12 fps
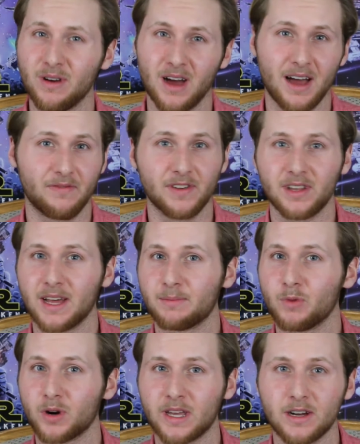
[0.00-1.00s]
I feel like
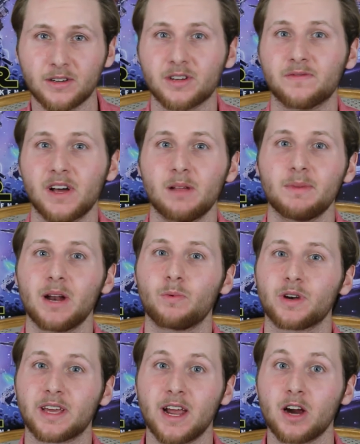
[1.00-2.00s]
more character development. I
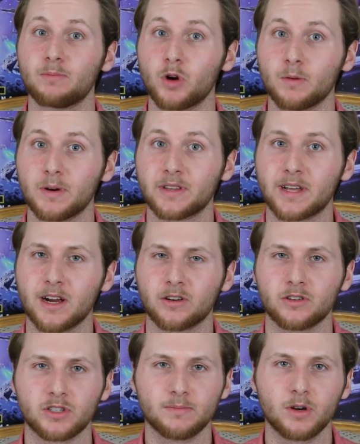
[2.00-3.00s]
would have cared more about the
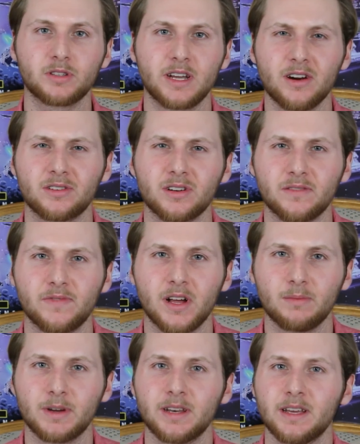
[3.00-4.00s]
characters. The most character
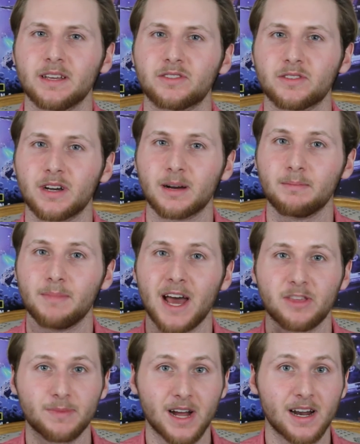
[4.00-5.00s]
development is
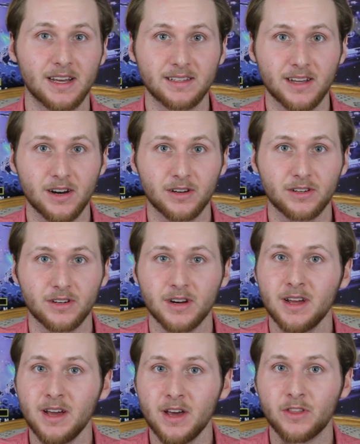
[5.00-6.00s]
Matthew McConaughey's character,
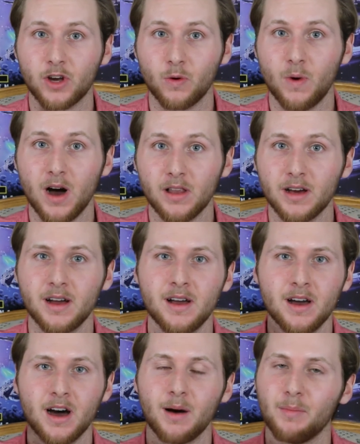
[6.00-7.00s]
the koala,
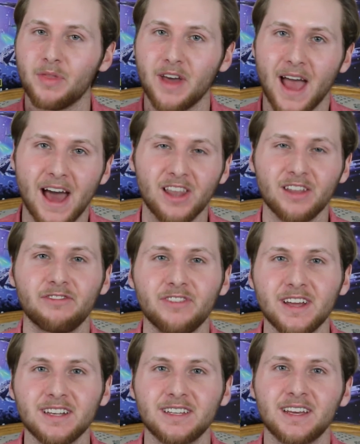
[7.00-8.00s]
the
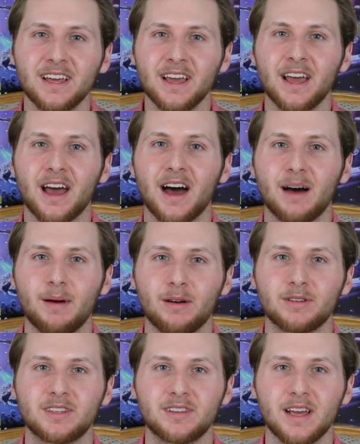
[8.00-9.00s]
elephant, I
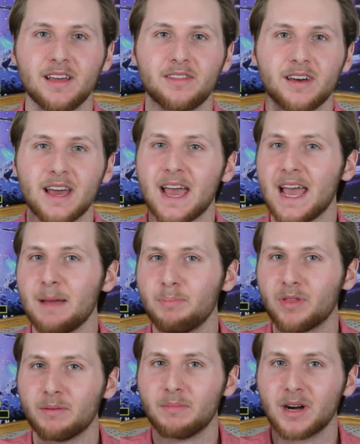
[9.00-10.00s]
would say the ape,
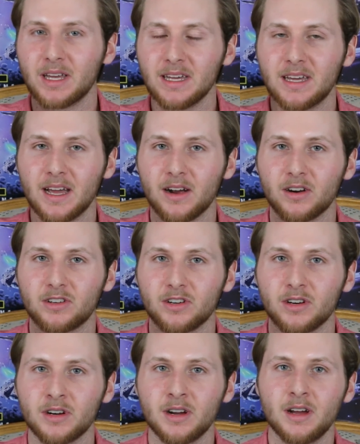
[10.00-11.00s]
the monkey
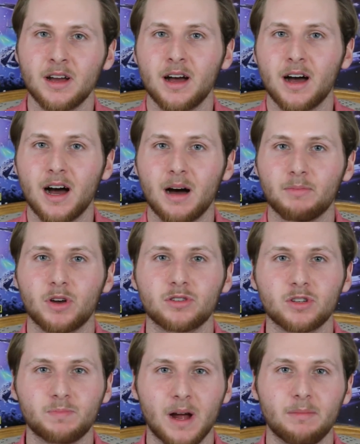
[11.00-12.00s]
character. Those
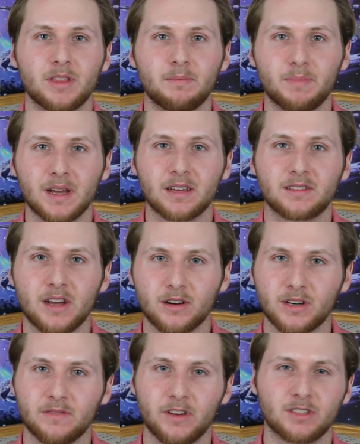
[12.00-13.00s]
are probably the biggest
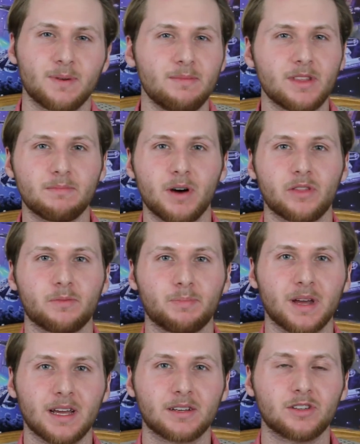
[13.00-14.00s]
character developments. Maybe the mother
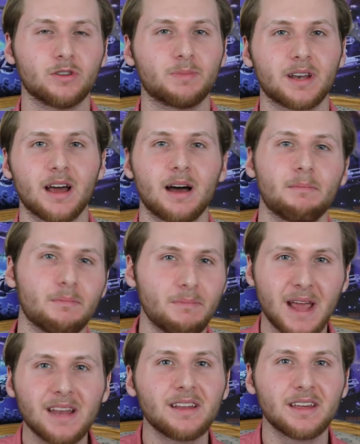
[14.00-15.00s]
pig too, but
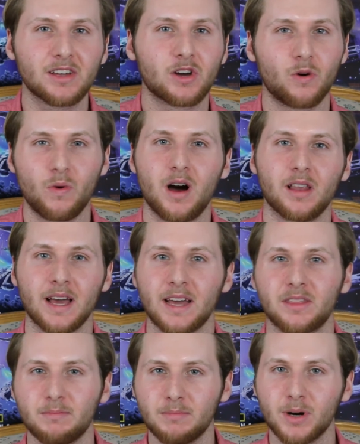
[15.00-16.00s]
mainly the koala
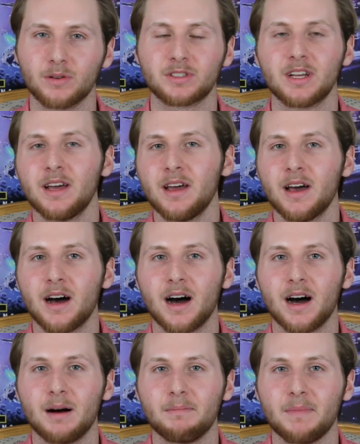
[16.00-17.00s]
had the most.
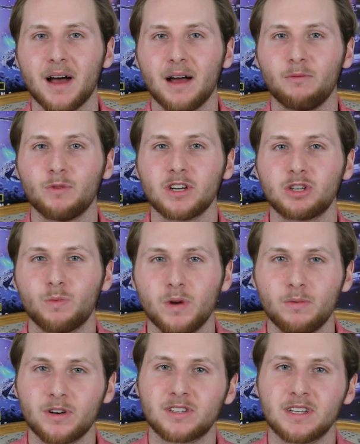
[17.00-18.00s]
I wish we
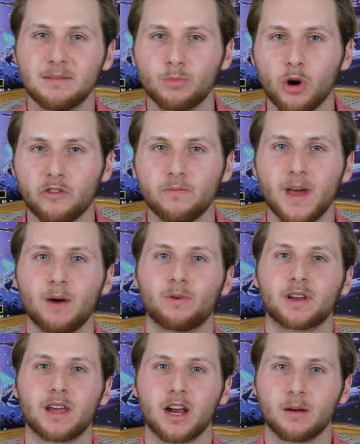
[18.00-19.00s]
would have seen more from that, would
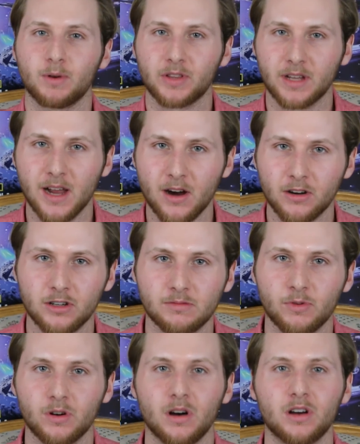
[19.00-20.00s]
have cared about the characters
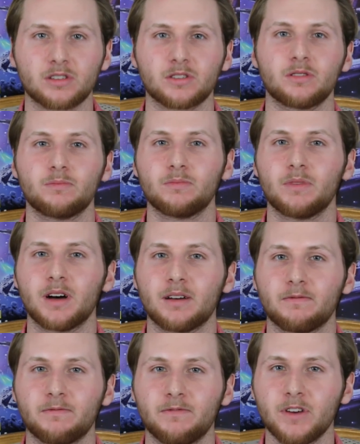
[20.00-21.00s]
more. Also, the
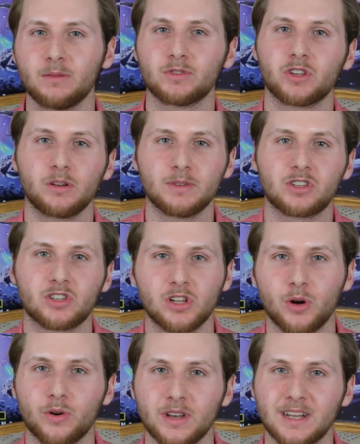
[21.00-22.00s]
film is a little bit
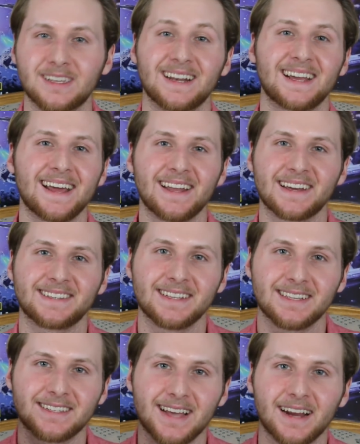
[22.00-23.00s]
slower than I said. Again, like I said, in
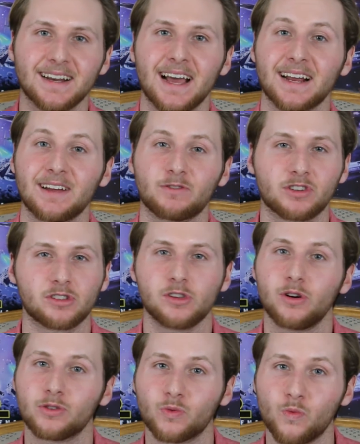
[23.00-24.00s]
the second act, it
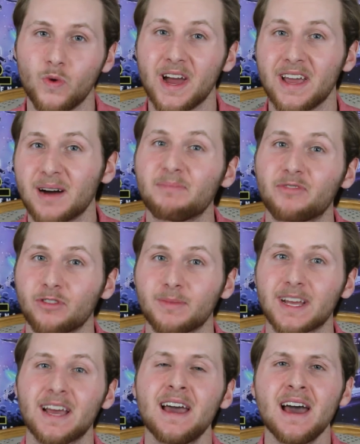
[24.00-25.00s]
slows way up for
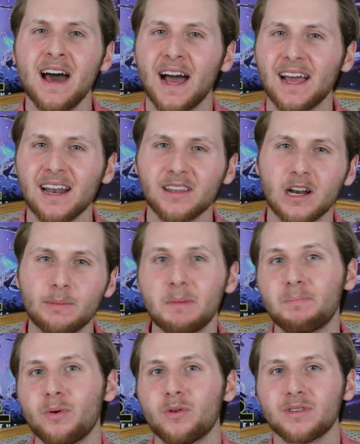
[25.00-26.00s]
me. I got a little
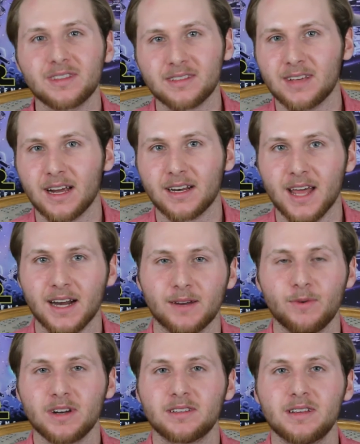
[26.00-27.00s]
bit bored in the second act. I
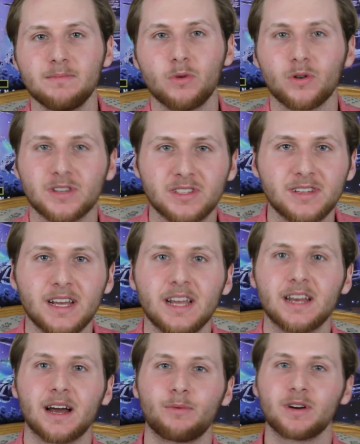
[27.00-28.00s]
wanted to see more
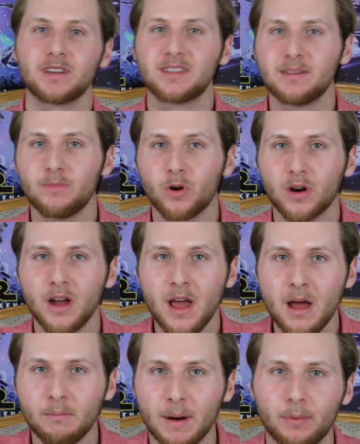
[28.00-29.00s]
singing. I wanted to see more
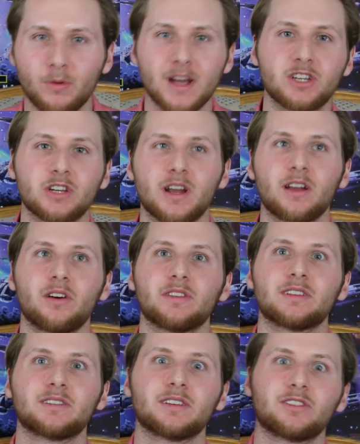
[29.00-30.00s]
preparation, not all
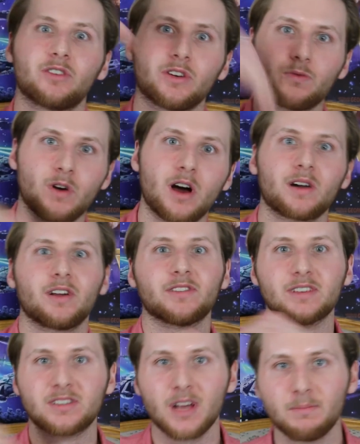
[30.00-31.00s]
these things going wrong and all
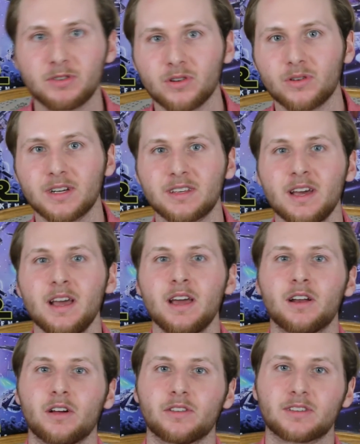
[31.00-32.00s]
these sub-stories
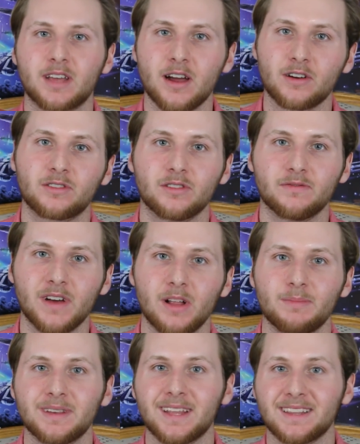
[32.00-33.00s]
and all this character
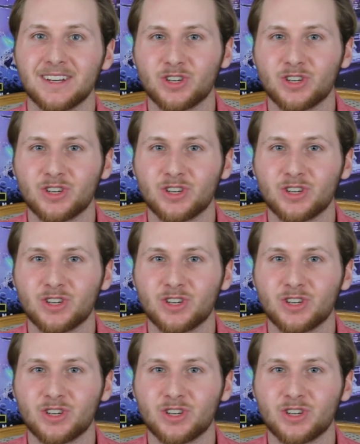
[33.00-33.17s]
development that they